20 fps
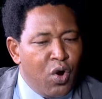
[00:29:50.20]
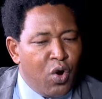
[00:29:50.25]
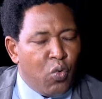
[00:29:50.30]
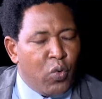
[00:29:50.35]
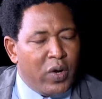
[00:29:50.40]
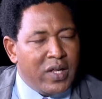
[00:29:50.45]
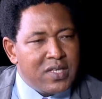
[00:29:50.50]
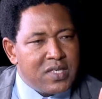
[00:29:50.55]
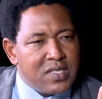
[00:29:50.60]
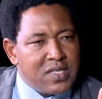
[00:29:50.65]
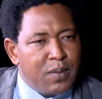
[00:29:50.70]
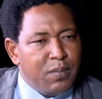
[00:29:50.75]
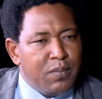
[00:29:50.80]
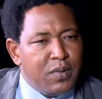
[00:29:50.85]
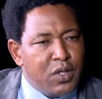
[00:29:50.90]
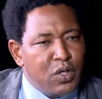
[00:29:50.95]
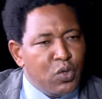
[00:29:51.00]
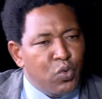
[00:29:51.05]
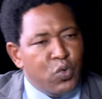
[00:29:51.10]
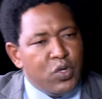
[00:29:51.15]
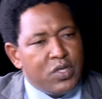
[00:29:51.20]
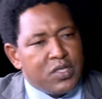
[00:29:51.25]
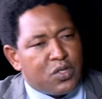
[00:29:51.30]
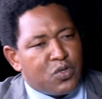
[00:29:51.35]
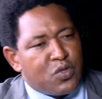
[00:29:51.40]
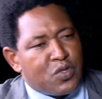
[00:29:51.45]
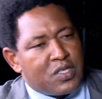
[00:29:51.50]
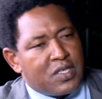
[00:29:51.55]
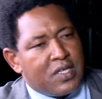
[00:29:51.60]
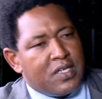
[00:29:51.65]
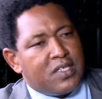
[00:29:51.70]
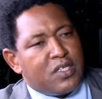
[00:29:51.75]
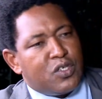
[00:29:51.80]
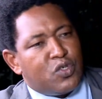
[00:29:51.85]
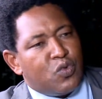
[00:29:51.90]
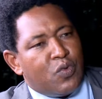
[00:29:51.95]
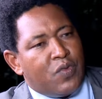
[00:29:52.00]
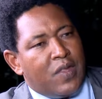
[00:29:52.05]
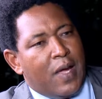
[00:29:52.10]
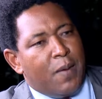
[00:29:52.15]
when somebody who is associated
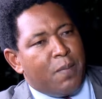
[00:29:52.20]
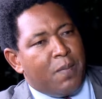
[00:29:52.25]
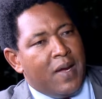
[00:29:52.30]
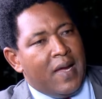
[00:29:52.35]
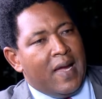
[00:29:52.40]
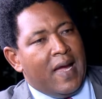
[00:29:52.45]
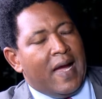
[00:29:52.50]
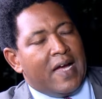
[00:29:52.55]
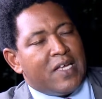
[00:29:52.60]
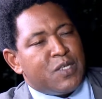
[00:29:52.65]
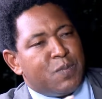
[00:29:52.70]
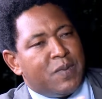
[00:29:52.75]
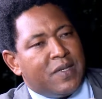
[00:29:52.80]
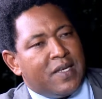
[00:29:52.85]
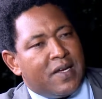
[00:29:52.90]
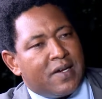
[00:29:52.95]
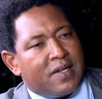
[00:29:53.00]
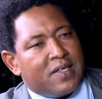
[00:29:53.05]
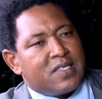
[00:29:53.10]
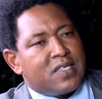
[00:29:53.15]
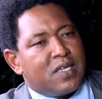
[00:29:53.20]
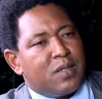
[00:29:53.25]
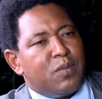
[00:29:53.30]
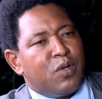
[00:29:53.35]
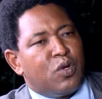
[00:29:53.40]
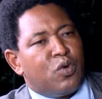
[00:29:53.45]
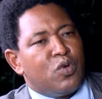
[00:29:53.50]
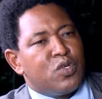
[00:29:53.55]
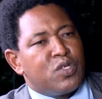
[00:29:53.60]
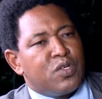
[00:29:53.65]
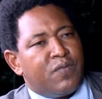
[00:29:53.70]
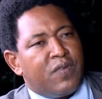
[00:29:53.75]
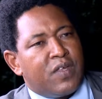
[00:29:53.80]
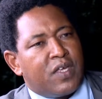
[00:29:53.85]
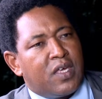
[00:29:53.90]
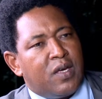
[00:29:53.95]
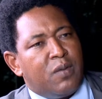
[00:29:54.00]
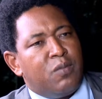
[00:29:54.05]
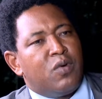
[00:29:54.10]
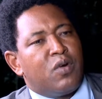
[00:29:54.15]
to them has been arrested because of the
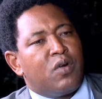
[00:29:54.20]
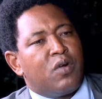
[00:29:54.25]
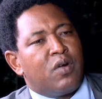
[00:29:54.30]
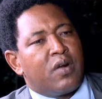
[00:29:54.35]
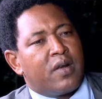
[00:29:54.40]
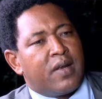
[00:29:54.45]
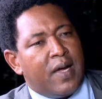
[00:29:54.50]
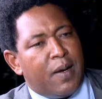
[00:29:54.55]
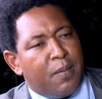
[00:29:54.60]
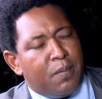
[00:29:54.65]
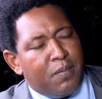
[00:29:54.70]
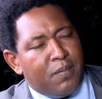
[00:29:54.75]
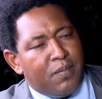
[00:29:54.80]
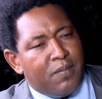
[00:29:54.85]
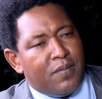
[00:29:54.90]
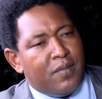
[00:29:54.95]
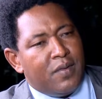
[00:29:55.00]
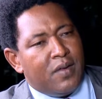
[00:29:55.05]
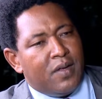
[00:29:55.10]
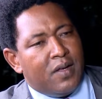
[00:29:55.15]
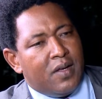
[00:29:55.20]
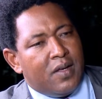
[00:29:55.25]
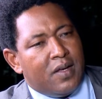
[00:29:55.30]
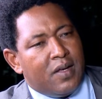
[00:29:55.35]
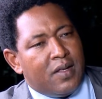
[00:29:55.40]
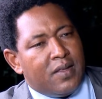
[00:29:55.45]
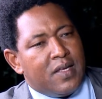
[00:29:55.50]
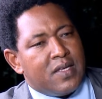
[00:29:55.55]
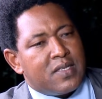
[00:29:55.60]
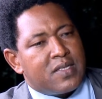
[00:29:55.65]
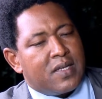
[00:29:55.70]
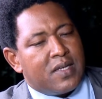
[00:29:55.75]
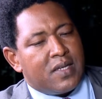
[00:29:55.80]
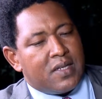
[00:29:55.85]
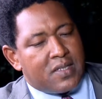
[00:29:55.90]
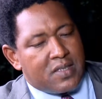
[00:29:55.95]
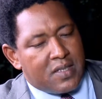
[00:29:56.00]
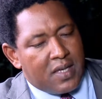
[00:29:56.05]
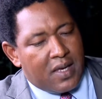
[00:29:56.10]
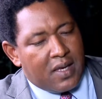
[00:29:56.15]
Kimorol Dam, they started
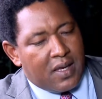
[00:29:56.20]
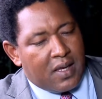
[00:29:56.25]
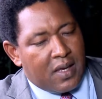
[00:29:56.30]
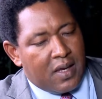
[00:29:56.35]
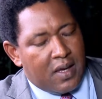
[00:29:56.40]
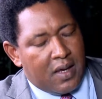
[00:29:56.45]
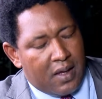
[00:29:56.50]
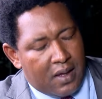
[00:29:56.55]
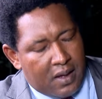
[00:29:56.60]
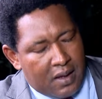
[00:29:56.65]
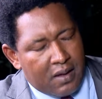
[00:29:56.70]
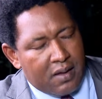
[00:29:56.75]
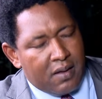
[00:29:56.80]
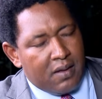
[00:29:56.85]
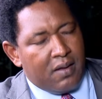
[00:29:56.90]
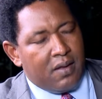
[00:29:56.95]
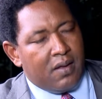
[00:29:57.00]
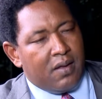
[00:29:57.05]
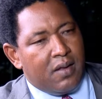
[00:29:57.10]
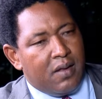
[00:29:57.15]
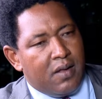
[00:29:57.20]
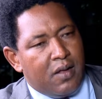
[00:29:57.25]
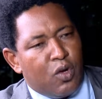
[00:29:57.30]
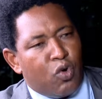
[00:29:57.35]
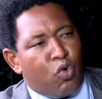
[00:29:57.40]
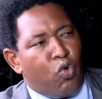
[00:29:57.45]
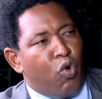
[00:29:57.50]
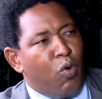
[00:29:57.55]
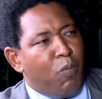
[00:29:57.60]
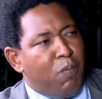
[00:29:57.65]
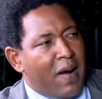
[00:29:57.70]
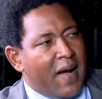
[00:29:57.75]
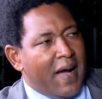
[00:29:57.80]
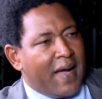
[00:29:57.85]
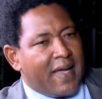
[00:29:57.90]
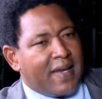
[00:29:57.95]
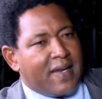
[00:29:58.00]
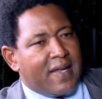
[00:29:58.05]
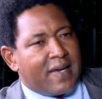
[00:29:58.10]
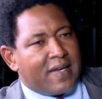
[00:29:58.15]
saying, hey, go back
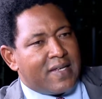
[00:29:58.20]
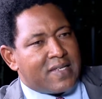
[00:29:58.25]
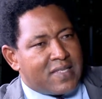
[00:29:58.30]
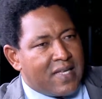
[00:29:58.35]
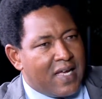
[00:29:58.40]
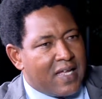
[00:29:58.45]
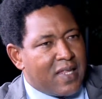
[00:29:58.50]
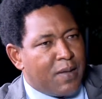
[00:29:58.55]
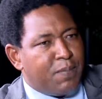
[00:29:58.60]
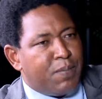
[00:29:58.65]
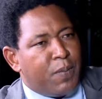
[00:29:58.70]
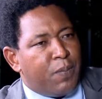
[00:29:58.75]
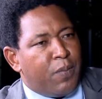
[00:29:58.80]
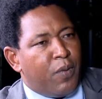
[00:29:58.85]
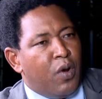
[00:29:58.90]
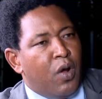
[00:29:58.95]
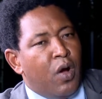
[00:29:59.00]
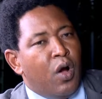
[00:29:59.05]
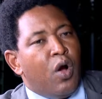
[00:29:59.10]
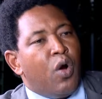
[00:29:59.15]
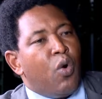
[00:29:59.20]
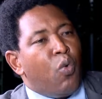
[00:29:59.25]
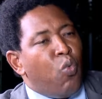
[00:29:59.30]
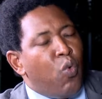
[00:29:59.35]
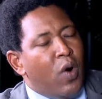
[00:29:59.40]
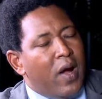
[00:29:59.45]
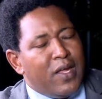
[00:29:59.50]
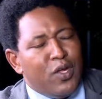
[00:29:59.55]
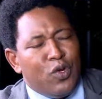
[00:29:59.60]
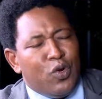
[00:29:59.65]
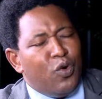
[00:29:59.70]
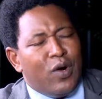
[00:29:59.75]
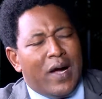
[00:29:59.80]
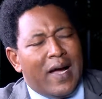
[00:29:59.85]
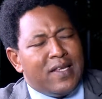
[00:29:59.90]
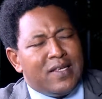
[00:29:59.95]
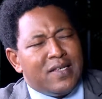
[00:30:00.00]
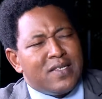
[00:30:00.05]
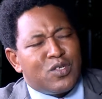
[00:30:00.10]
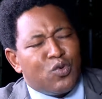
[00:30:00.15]
and arrest the other people. You know, I
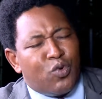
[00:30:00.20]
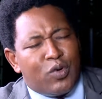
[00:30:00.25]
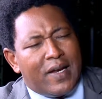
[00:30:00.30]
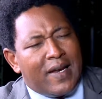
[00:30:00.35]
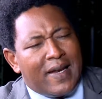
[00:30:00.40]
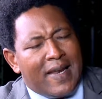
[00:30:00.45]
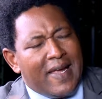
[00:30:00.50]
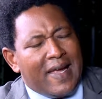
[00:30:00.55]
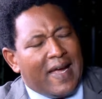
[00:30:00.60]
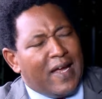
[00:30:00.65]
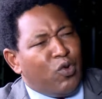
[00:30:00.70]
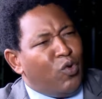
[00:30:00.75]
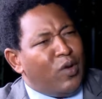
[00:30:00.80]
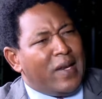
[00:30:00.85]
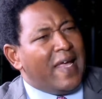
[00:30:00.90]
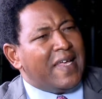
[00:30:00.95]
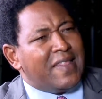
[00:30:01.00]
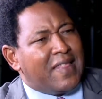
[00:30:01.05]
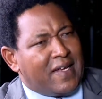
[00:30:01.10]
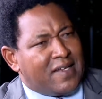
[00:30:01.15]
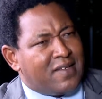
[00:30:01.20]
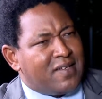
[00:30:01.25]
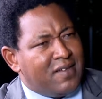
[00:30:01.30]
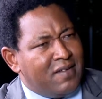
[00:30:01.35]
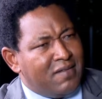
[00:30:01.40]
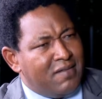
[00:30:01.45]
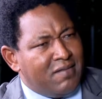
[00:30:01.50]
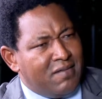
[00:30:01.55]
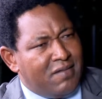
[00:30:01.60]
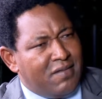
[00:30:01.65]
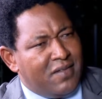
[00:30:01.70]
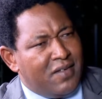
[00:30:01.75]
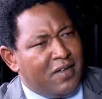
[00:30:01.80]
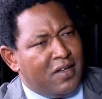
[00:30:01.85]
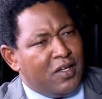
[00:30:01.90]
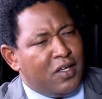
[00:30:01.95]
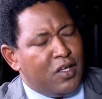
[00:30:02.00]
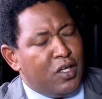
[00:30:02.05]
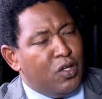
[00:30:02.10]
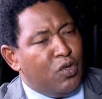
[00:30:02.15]
just don't like that.
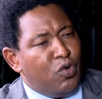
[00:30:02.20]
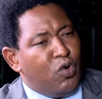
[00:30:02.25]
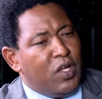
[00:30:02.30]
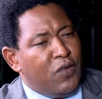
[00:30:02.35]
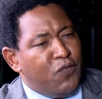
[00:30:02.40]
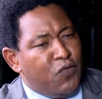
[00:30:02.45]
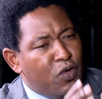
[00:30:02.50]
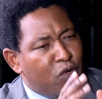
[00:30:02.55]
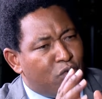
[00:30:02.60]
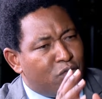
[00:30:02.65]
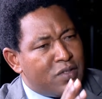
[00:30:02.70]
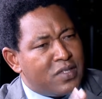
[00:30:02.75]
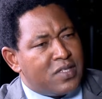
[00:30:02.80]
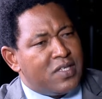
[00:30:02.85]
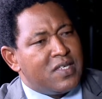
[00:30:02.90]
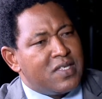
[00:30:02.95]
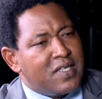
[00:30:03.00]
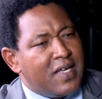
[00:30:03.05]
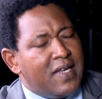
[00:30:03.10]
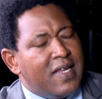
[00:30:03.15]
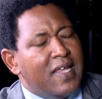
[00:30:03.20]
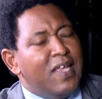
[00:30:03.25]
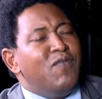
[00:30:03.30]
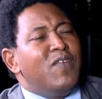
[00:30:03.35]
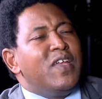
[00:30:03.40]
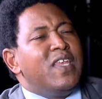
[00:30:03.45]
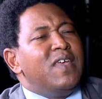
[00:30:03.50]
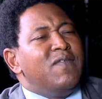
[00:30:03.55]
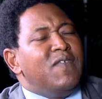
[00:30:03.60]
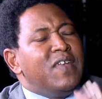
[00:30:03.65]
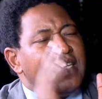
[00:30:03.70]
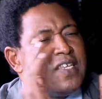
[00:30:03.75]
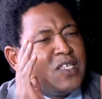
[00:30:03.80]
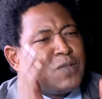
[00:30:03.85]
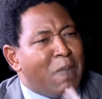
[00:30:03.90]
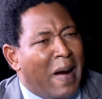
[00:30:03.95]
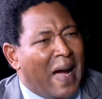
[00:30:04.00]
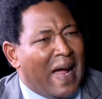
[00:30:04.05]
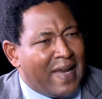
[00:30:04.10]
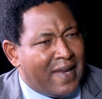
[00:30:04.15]
You if you're consistent, even if it is
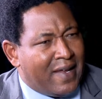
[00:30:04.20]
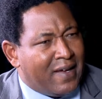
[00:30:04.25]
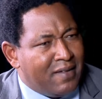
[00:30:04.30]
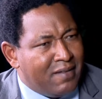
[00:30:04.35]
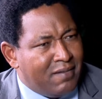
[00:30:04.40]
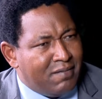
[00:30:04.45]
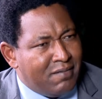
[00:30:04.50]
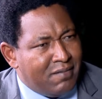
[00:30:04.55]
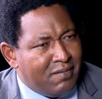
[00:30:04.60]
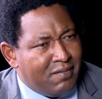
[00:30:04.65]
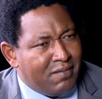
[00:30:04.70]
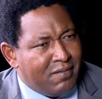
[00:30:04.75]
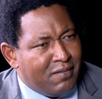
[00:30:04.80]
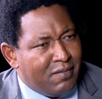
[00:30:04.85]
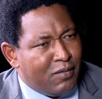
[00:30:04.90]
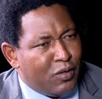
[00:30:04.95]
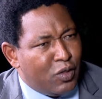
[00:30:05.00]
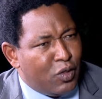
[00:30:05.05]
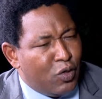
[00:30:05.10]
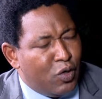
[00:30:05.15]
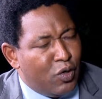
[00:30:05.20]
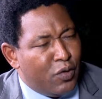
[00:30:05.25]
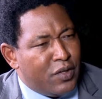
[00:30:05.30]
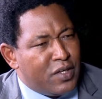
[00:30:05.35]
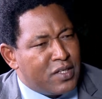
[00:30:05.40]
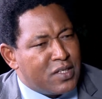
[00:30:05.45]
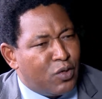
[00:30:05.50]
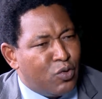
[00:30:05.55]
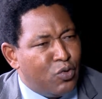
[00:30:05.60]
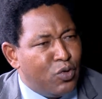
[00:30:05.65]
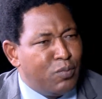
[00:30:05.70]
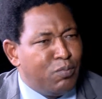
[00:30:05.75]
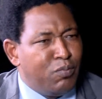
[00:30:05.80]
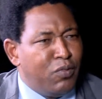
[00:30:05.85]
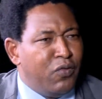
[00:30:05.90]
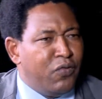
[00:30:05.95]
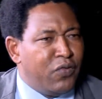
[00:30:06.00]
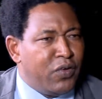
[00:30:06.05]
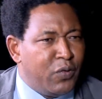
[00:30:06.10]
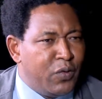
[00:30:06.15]
bad. You know, there's a good
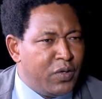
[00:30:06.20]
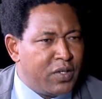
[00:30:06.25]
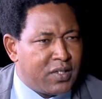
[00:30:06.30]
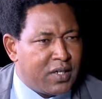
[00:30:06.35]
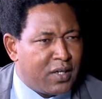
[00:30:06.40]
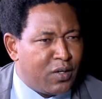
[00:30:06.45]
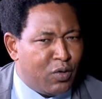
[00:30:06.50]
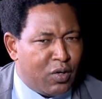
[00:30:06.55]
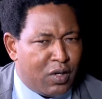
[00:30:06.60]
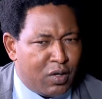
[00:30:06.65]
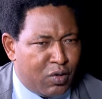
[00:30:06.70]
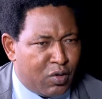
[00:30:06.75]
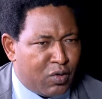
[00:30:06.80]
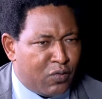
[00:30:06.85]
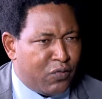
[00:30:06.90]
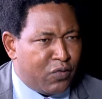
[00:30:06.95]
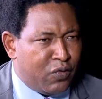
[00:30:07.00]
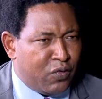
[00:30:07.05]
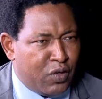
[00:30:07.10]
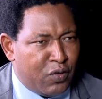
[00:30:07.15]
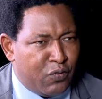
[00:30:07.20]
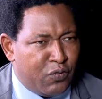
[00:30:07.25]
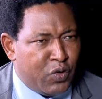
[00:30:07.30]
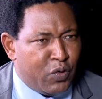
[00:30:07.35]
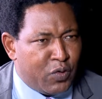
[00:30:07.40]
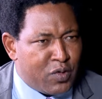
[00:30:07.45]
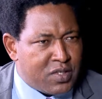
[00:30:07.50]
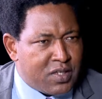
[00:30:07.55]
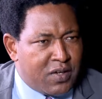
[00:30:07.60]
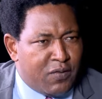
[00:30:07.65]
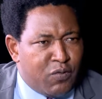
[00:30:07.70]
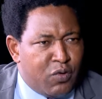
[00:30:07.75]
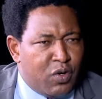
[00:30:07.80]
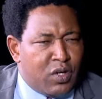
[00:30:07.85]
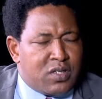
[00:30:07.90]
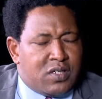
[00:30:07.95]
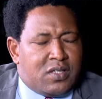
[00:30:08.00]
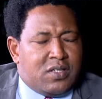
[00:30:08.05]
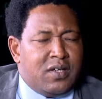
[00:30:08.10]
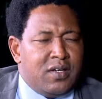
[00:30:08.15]
movie which I know a lot of your viewers have
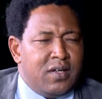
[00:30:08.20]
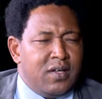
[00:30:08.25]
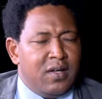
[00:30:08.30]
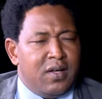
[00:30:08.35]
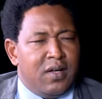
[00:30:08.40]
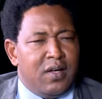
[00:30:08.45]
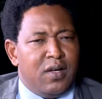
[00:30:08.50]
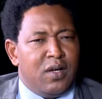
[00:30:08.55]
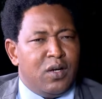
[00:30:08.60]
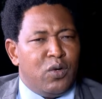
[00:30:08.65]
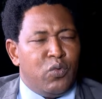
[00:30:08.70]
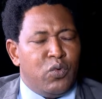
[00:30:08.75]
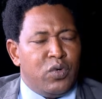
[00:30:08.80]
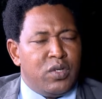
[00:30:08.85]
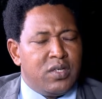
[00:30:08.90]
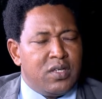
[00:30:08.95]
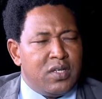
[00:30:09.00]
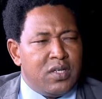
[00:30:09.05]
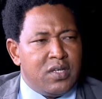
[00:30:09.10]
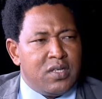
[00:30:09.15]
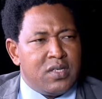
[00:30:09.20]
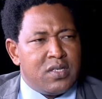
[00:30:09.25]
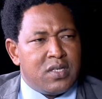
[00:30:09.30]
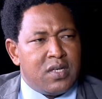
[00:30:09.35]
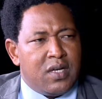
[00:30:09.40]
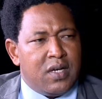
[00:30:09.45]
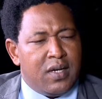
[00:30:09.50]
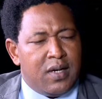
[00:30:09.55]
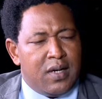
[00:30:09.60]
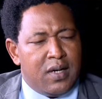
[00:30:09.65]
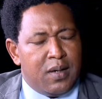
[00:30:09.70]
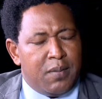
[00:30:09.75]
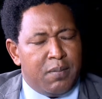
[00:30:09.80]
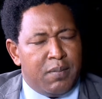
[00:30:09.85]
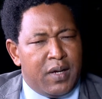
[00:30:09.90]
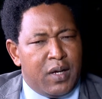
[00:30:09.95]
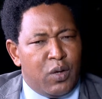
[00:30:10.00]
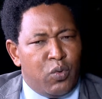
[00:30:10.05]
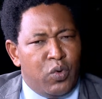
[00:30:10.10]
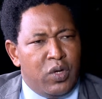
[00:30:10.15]
watched, which is
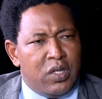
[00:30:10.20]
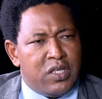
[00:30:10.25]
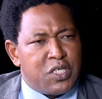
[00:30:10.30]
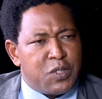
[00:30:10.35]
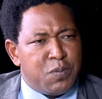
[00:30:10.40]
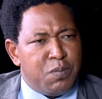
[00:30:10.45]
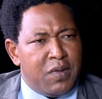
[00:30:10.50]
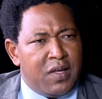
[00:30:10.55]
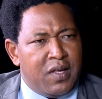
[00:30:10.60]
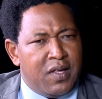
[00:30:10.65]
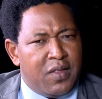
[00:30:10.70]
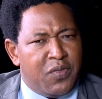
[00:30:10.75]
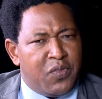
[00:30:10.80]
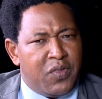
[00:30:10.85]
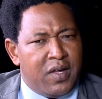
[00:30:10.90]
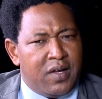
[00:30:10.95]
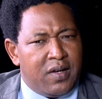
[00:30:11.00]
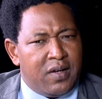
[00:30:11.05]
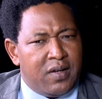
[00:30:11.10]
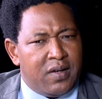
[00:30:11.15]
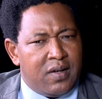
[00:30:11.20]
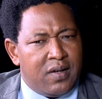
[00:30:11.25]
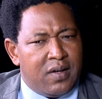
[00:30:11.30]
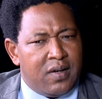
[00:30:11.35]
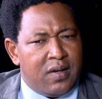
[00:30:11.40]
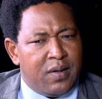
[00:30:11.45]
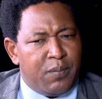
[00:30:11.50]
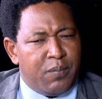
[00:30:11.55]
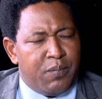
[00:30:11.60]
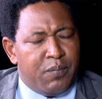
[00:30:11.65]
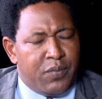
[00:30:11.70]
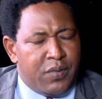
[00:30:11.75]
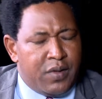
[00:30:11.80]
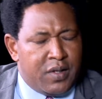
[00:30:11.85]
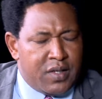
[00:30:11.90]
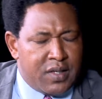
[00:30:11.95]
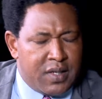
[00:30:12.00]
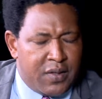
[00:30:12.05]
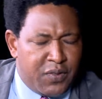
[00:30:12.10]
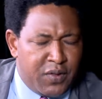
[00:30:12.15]
by Will Smith, and
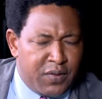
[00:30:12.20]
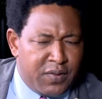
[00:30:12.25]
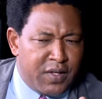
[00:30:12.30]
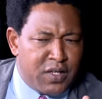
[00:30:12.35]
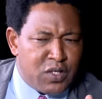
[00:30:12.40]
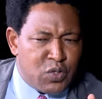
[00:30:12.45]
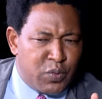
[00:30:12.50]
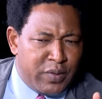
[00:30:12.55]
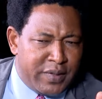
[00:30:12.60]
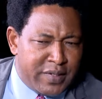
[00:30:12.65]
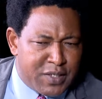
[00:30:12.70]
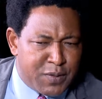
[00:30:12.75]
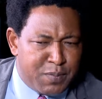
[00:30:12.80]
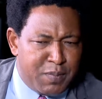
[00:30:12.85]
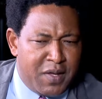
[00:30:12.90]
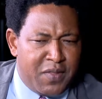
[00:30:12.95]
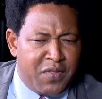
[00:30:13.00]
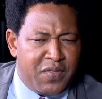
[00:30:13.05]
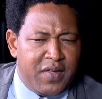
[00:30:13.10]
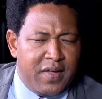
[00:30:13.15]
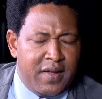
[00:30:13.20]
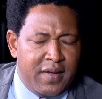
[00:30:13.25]
I think there's Will Smith.